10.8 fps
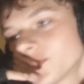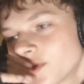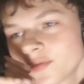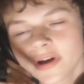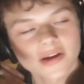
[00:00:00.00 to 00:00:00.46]
Real
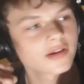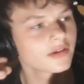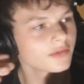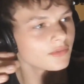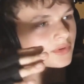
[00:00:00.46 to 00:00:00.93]
quick.
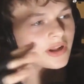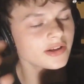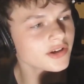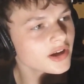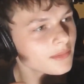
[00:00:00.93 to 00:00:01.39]
We're not
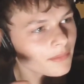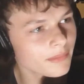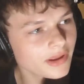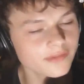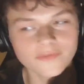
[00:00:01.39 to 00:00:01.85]
talking about
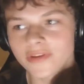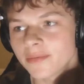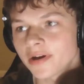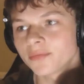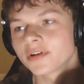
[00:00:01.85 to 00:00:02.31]
male and
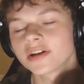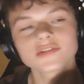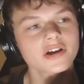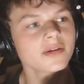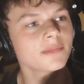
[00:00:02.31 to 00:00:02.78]
female. We're not
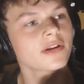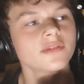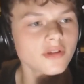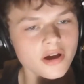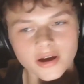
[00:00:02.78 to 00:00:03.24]
talking about in
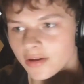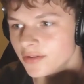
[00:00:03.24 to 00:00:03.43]
law.